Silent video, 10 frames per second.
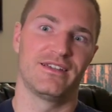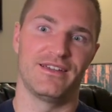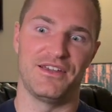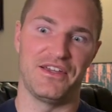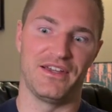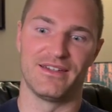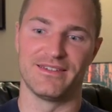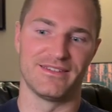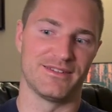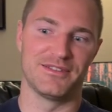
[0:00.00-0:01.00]

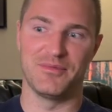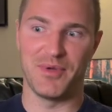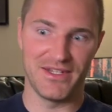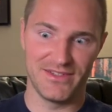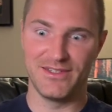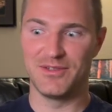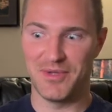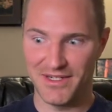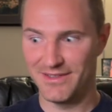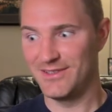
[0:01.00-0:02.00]
and dependencies,
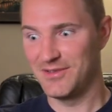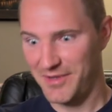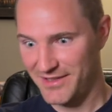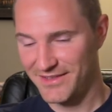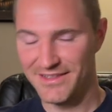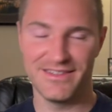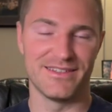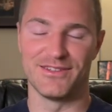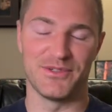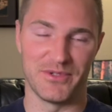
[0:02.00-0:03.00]
dependencies, dependencies,
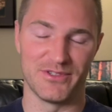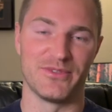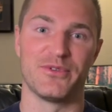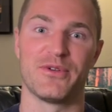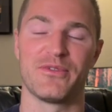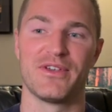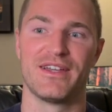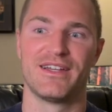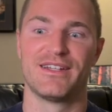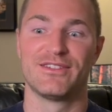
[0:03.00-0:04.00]
and so on and so forth.
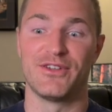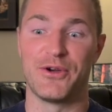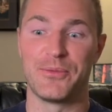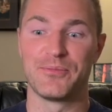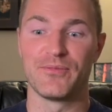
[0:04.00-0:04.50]
So